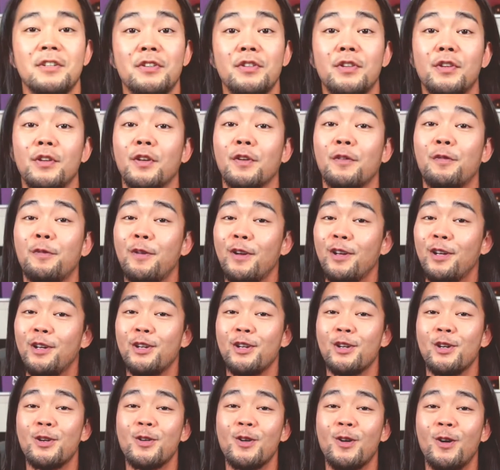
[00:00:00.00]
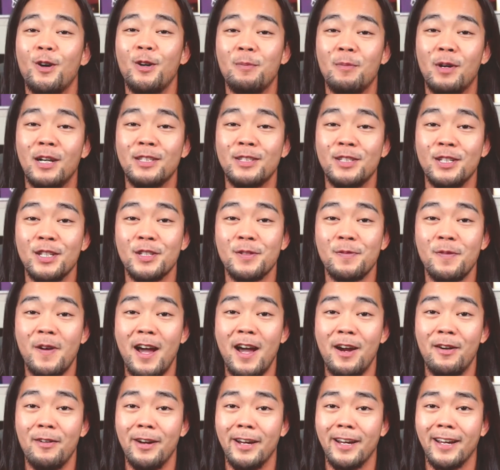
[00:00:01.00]
Do you feel your core muscles
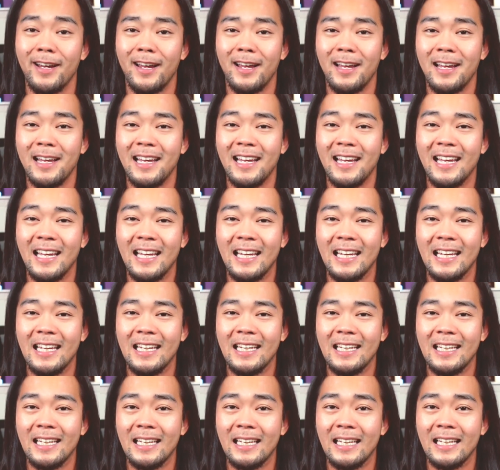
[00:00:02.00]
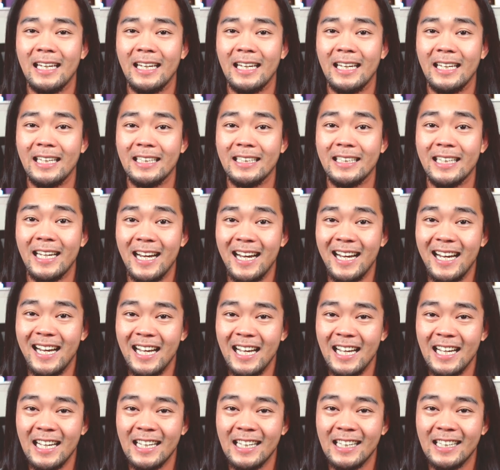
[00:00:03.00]
firing?
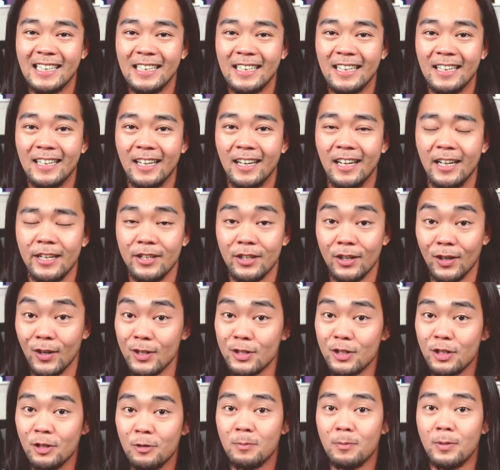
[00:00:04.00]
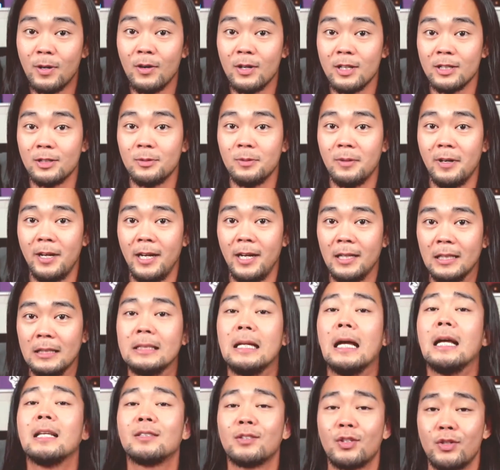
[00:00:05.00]
Yeah? And you also broke a sweat?
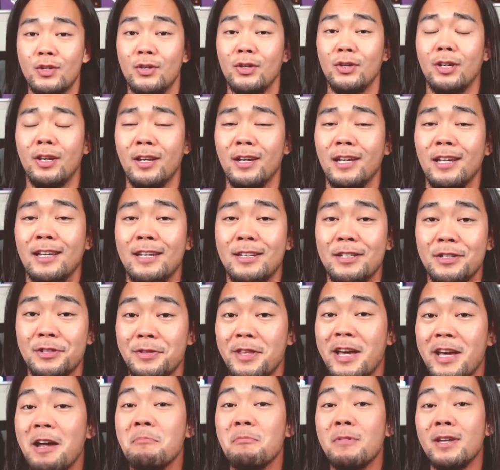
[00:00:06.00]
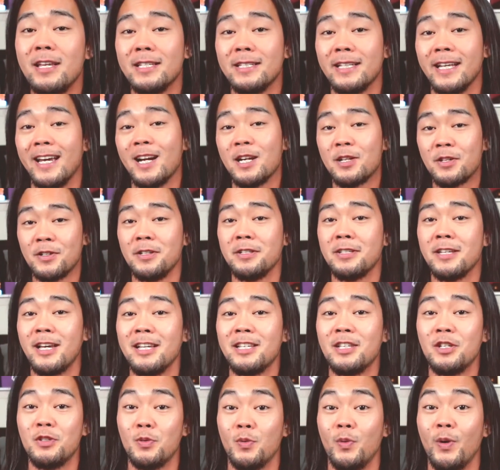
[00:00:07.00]
That's good. So that means the
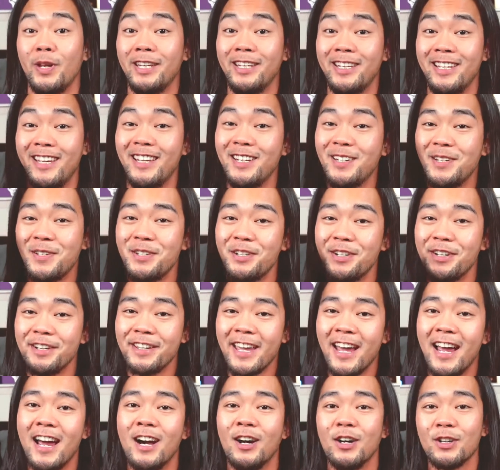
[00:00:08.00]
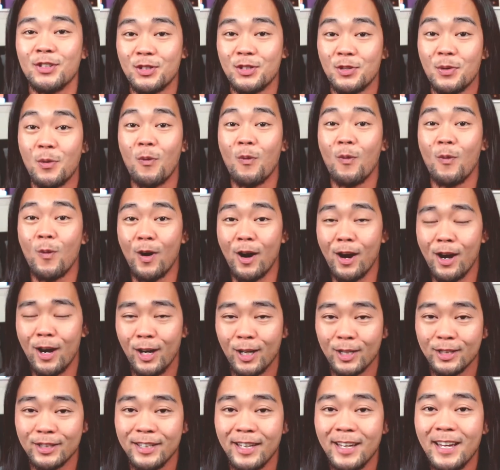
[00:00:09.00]
exercises we did on your couch
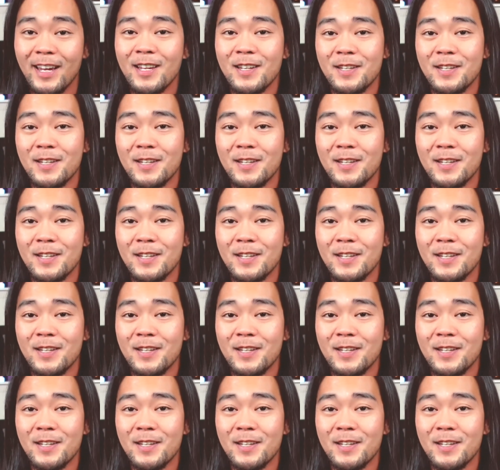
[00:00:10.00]
worked.